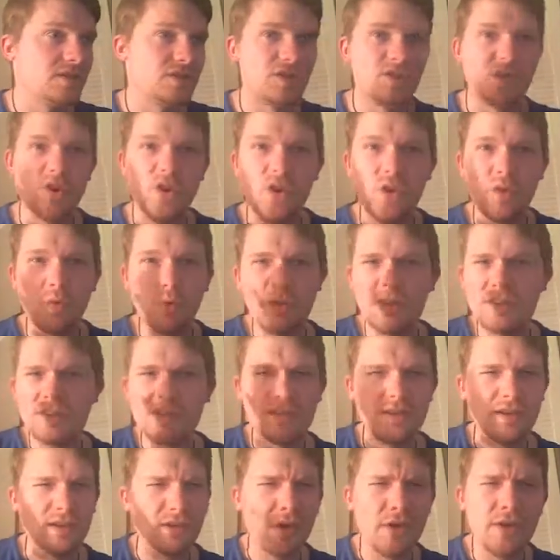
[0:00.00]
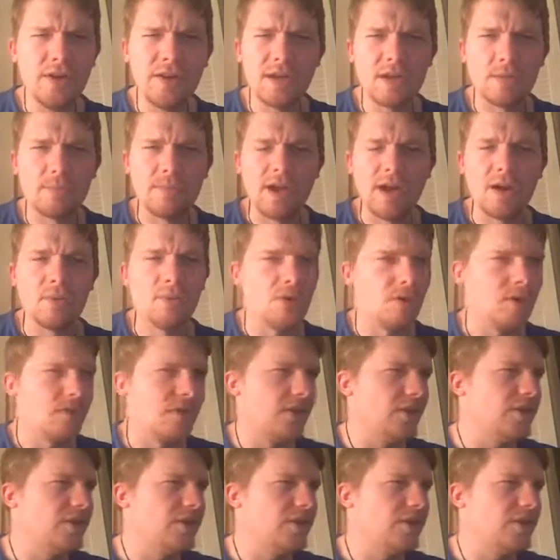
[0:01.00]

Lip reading: So what's learning about? Well,